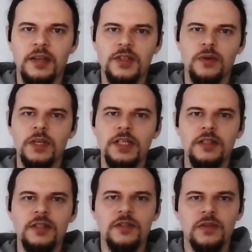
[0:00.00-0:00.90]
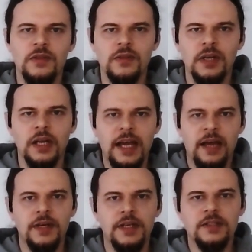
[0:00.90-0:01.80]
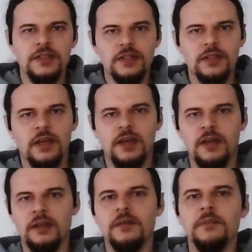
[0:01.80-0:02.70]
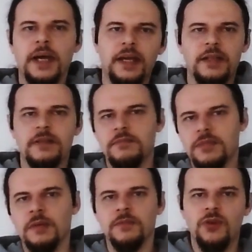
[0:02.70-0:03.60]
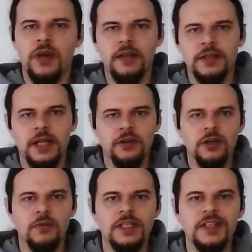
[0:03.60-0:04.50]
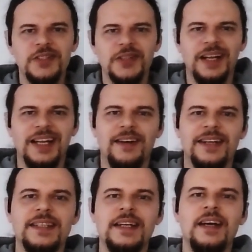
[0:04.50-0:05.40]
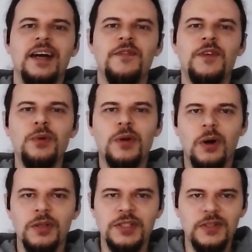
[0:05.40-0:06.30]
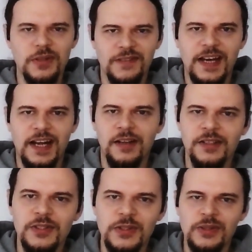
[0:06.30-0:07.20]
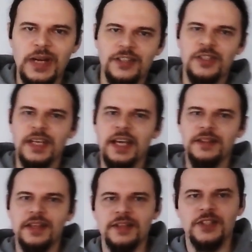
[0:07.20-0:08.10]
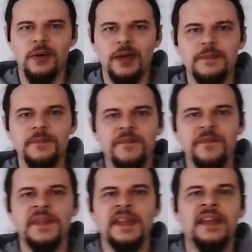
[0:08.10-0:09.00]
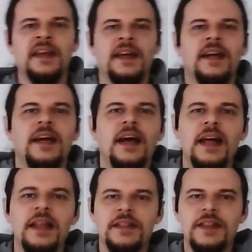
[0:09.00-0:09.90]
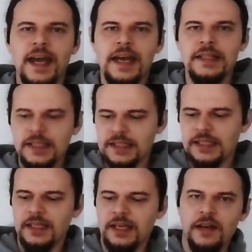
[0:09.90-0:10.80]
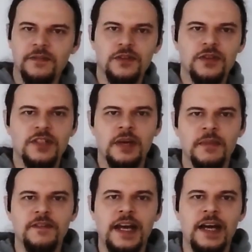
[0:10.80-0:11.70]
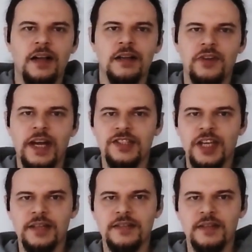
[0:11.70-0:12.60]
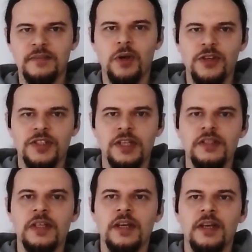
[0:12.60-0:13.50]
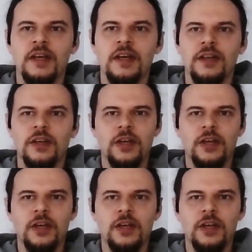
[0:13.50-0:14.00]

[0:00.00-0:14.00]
So we need to allow it by some trial and error. We need to allow it a few calls to eval to actually get things going. And then after some eval, regex, and parseint, the